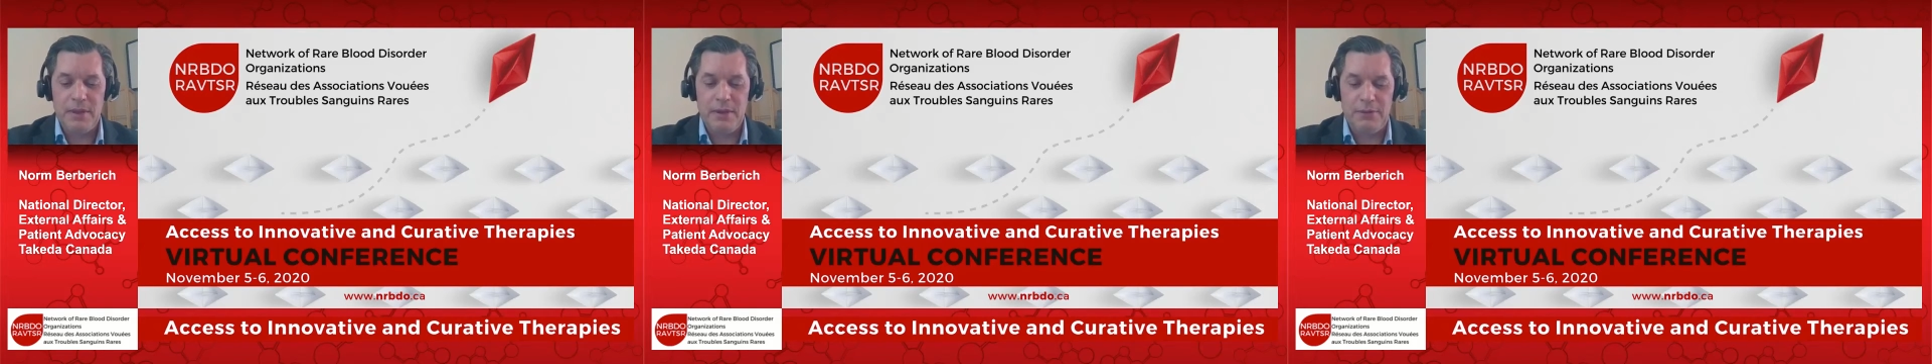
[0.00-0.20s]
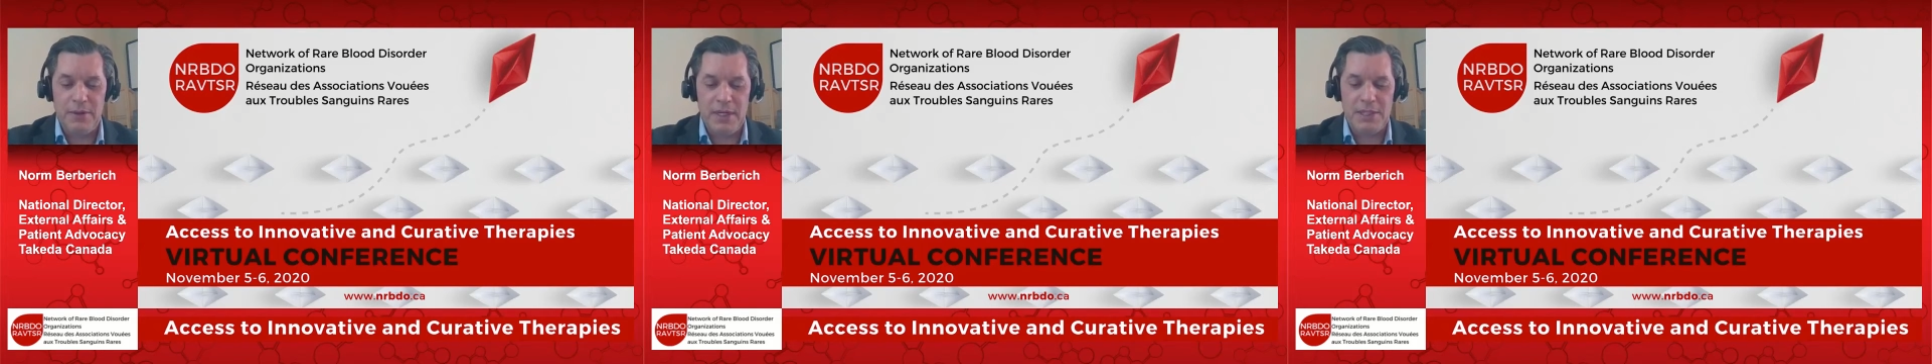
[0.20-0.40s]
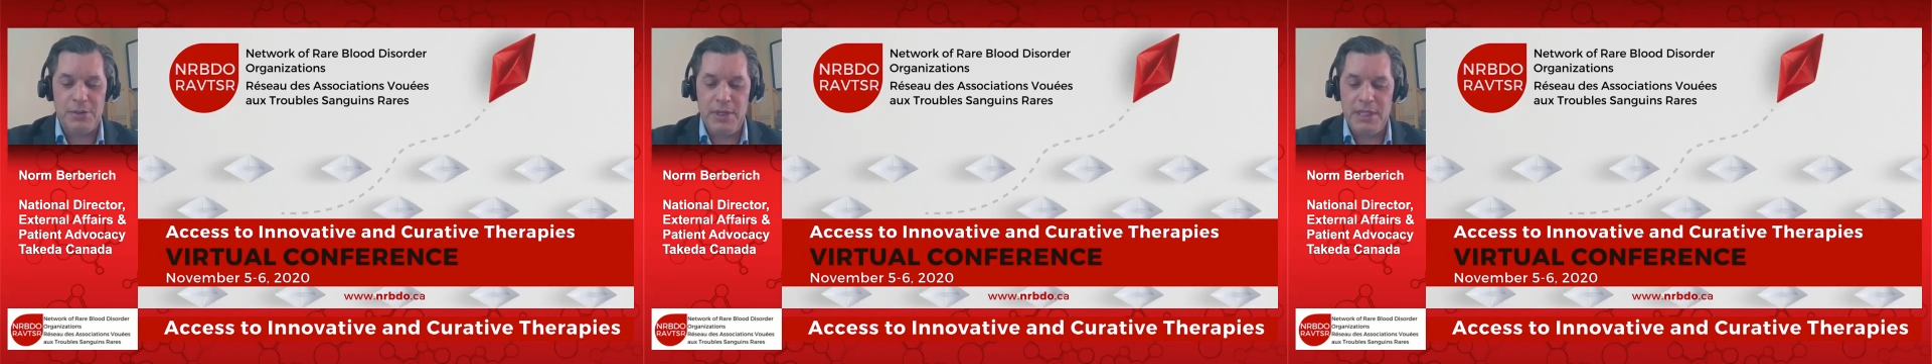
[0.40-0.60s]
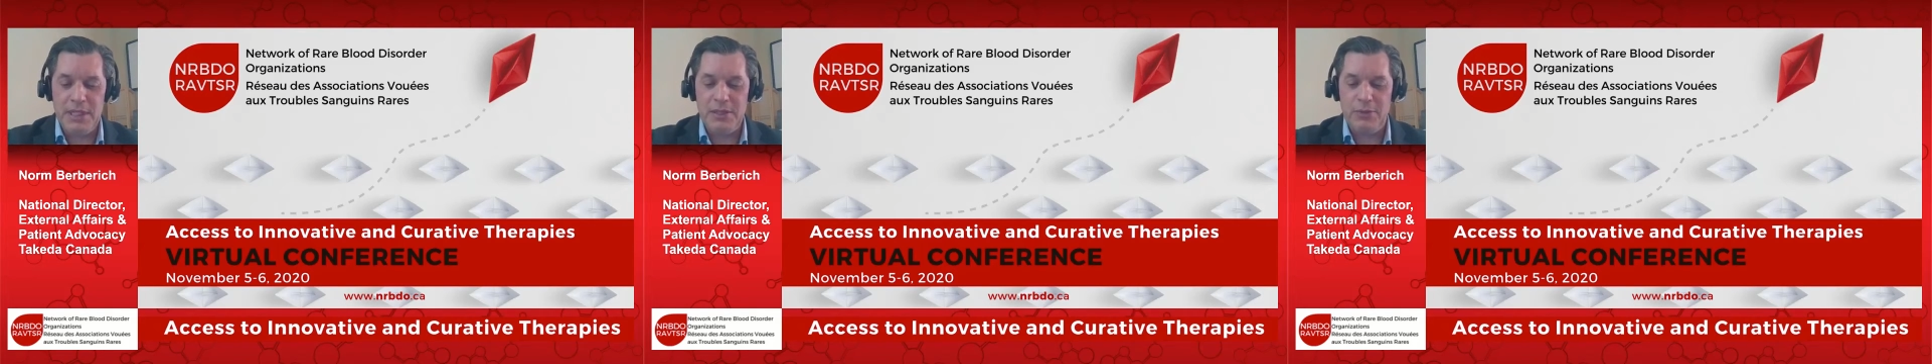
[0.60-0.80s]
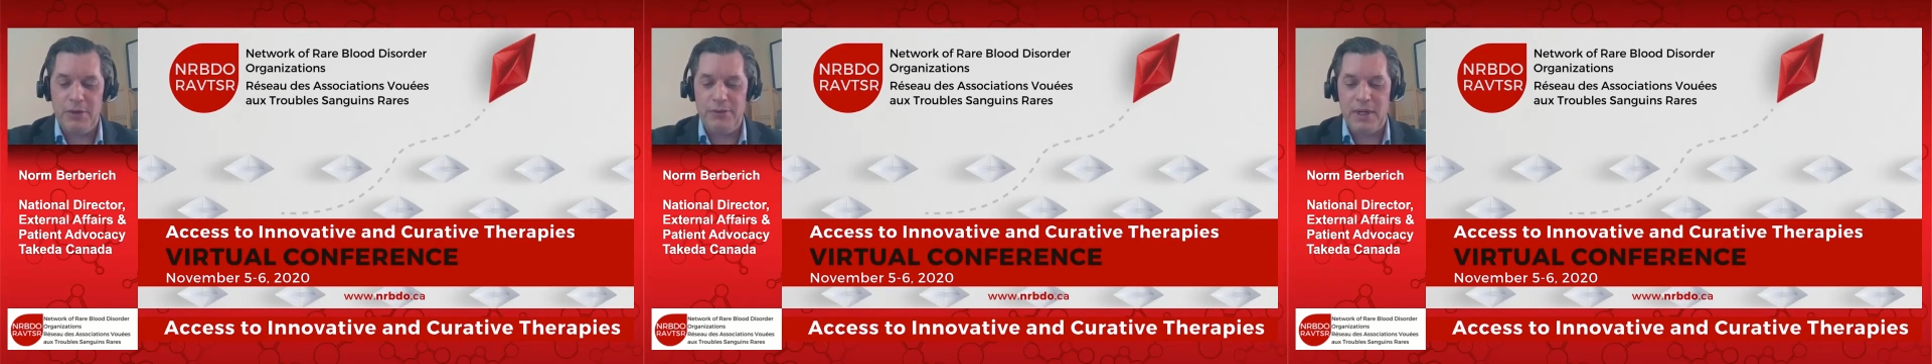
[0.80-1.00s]
For this
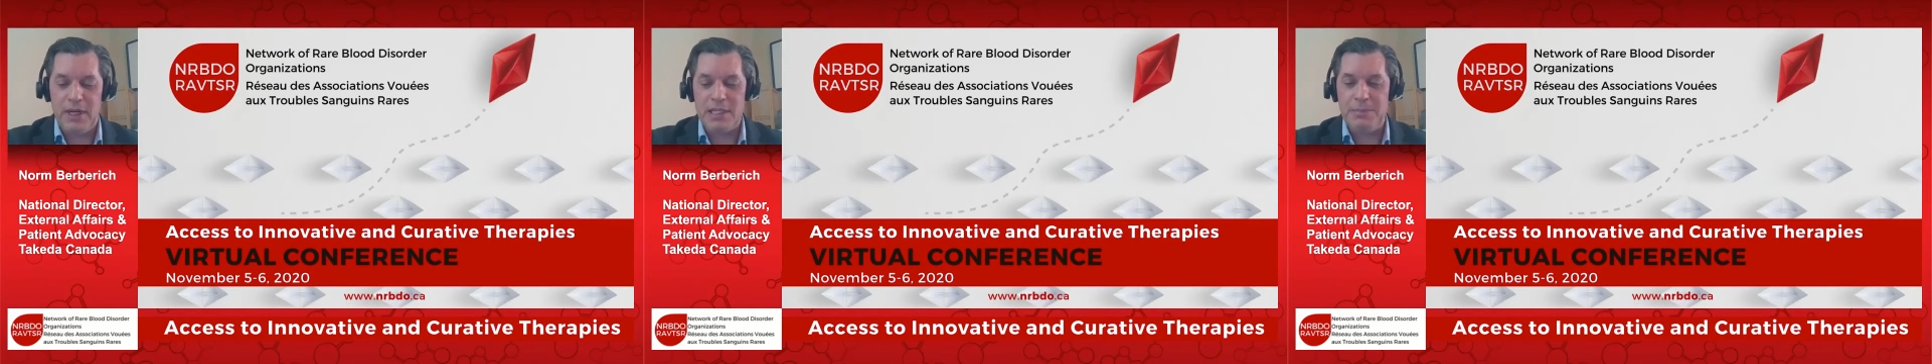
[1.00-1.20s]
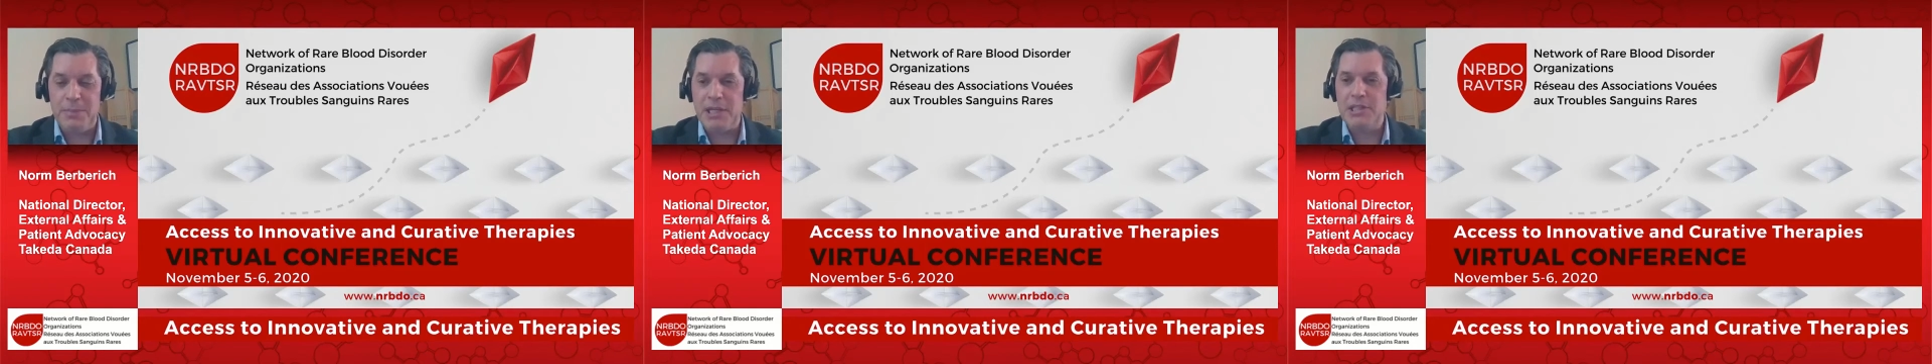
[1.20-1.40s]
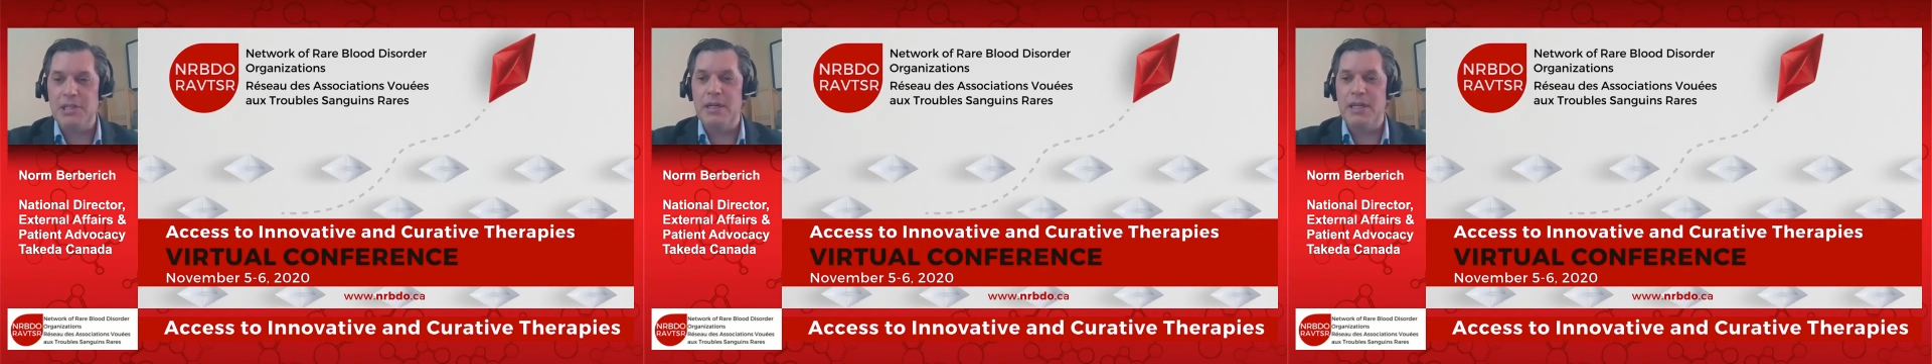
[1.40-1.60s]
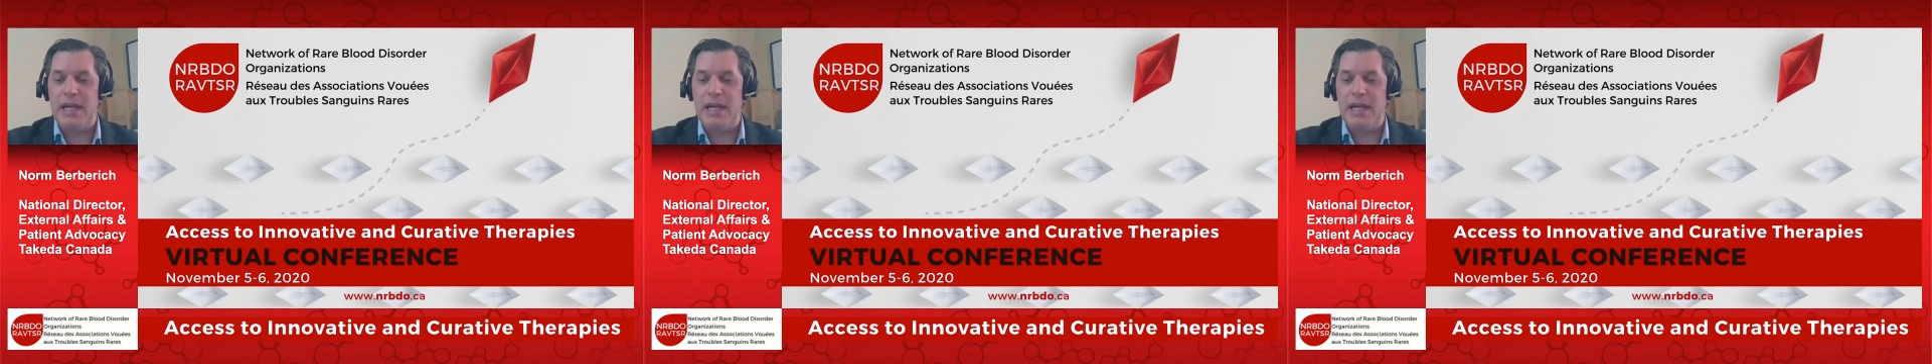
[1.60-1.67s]
reason, we feel a special